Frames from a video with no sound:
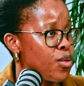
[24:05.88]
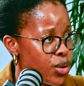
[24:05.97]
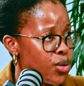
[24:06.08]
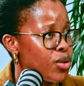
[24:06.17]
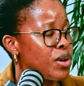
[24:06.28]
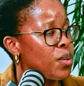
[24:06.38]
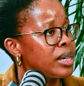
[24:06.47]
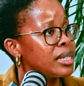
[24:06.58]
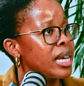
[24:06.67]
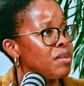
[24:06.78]
Recruitment,
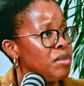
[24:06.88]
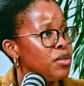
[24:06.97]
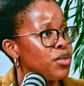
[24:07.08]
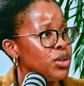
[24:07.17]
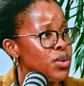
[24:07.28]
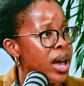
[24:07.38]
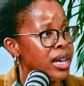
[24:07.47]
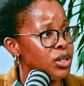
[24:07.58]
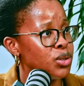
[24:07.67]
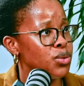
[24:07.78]
what does that mean for you
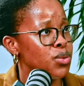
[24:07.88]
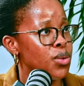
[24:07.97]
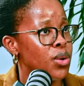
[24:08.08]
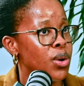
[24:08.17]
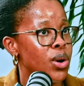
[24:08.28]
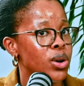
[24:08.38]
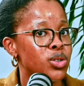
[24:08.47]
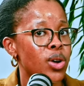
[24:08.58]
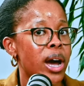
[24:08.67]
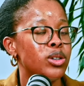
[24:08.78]
as you
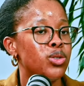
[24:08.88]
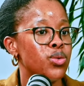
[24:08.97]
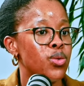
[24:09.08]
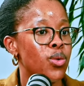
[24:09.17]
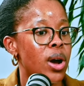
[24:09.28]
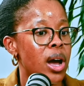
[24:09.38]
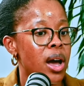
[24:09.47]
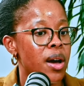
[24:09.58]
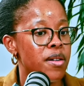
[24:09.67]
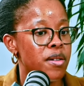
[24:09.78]
try to
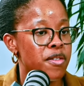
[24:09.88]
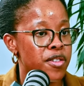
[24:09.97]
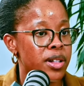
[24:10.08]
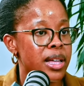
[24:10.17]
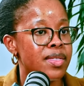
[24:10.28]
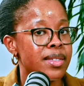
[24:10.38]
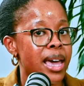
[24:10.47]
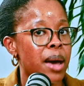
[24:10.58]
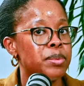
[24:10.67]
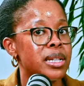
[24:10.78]
fill in the
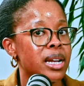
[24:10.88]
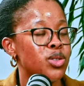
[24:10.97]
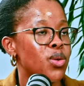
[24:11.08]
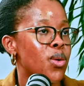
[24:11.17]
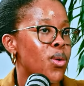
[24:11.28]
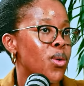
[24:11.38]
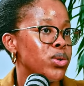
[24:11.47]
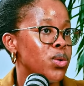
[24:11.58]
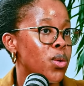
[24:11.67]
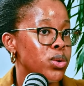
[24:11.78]
gaps that
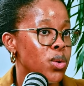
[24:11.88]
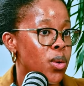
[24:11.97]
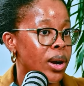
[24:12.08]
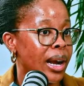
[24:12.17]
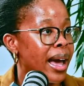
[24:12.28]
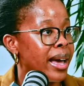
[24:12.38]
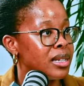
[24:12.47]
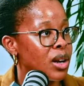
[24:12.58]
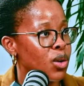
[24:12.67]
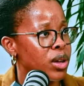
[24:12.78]
your
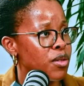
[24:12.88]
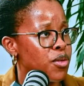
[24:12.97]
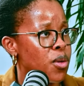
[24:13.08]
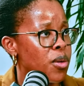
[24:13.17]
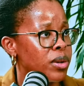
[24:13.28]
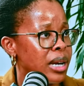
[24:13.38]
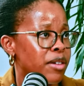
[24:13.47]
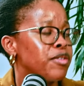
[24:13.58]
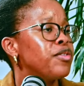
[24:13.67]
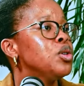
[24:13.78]
clients are looking for?
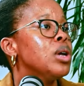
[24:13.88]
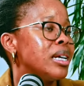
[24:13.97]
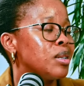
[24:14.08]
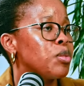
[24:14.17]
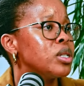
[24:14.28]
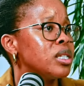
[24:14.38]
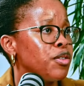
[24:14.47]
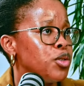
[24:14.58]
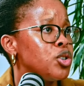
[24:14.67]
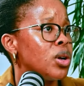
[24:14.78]
I suppose it's
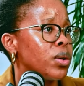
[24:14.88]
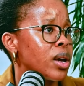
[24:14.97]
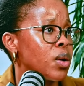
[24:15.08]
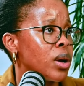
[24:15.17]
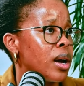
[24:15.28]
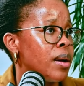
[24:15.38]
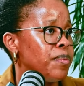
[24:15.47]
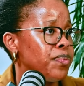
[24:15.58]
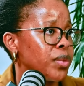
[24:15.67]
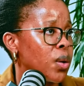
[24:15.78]
a future-looking
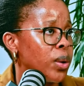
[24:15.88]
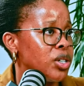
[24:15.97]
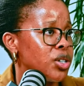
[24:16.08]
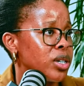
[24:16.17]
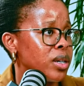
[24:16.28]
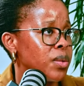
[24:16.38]
question.